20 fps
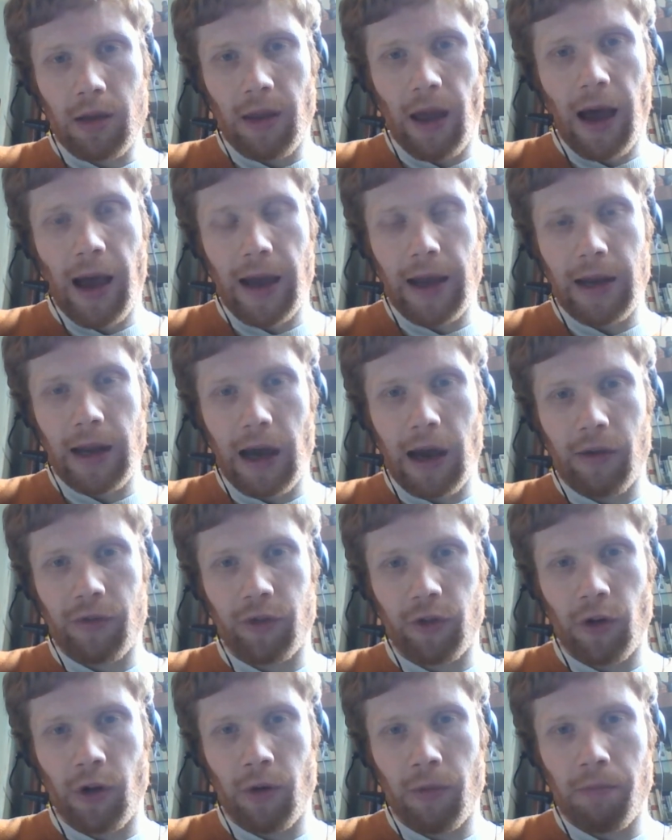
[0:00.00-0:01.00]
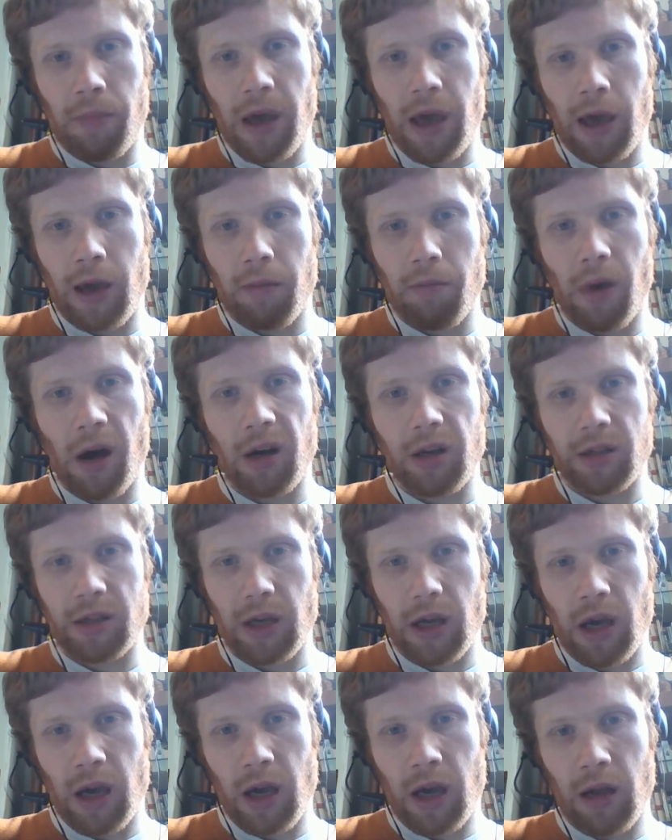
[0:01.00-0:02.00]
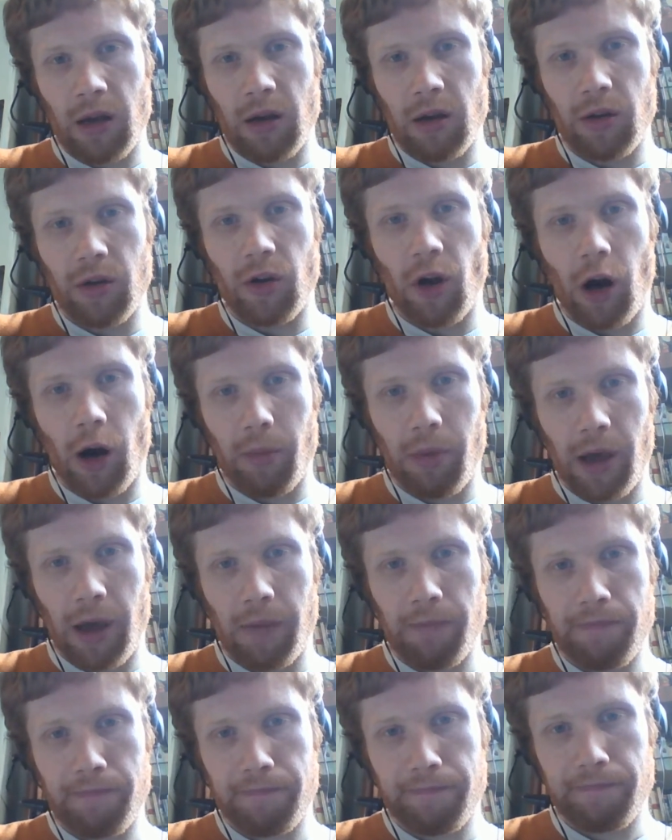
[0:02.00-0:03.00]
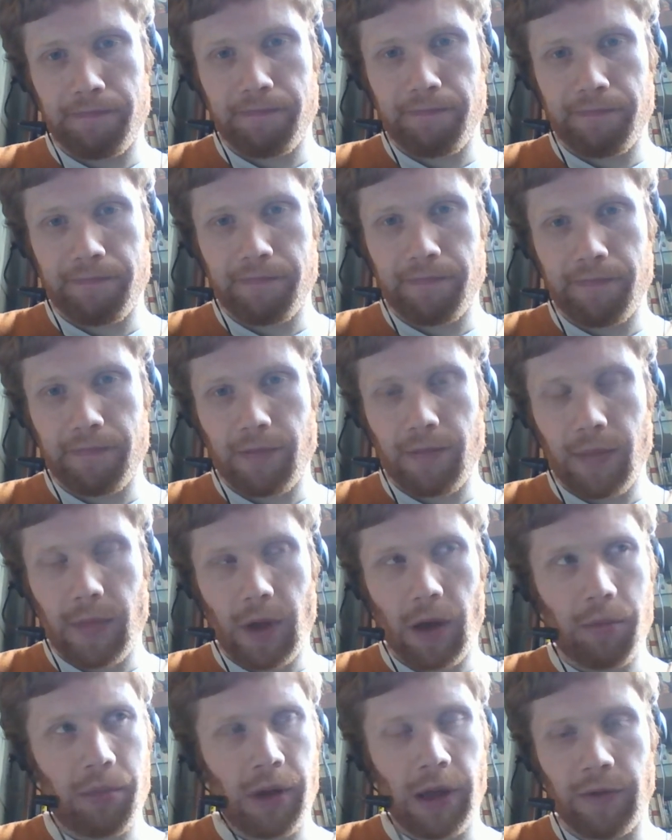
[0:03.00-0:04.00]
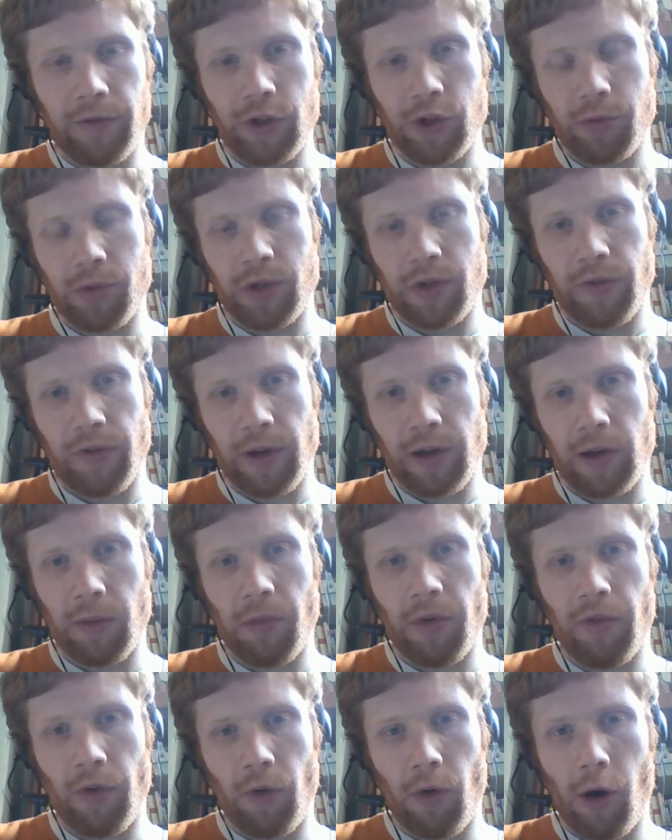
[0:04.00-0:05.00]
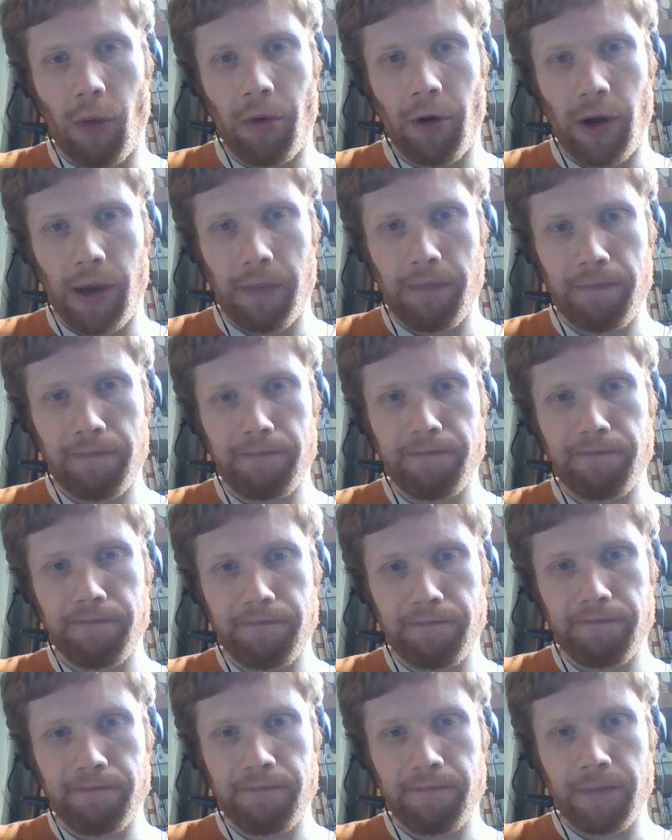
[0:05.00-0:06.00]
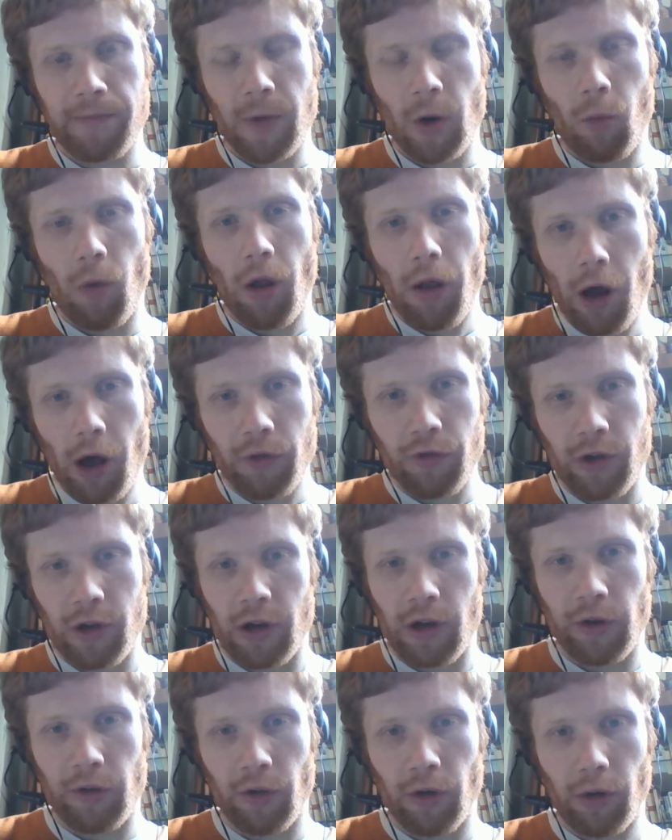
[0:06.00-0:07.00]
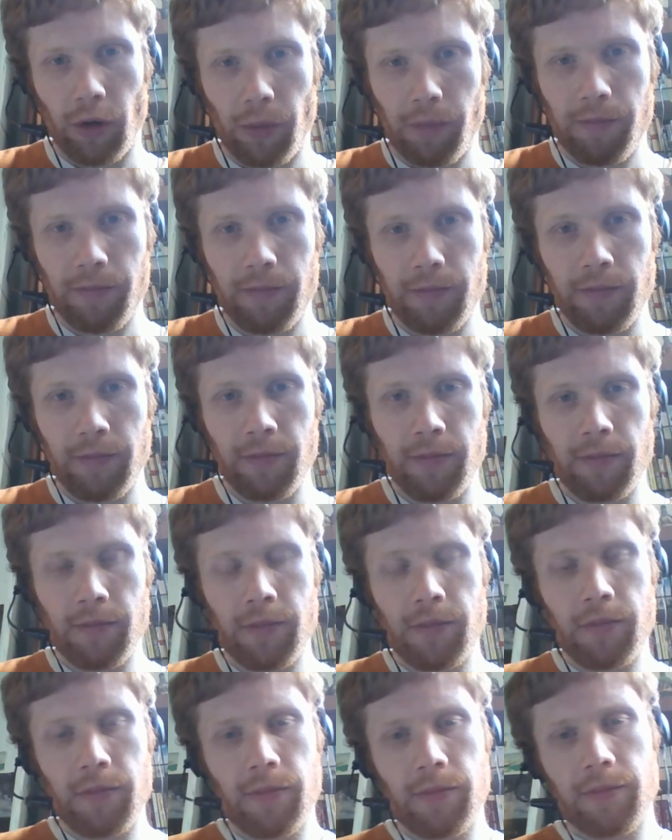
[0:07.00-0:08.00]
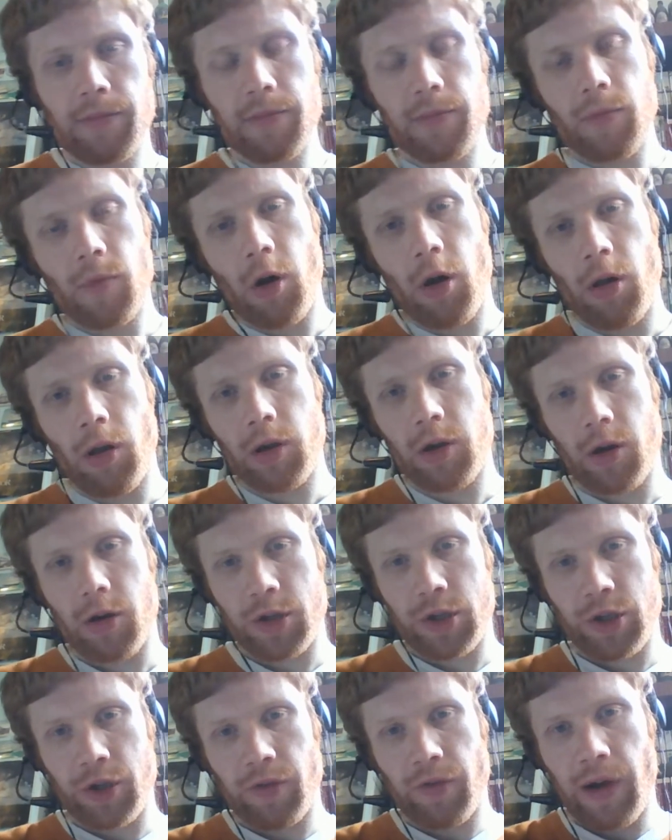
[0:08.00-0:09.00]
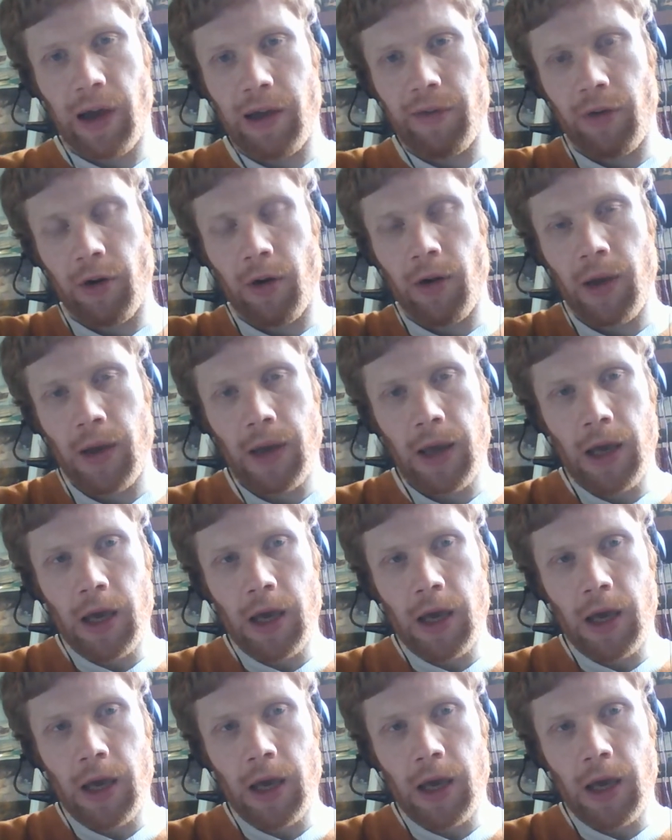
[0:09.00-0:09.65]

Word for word: died after being mugged in Derby. I believe she was the victim of a robbery. 100 years old, Holocaust survivor.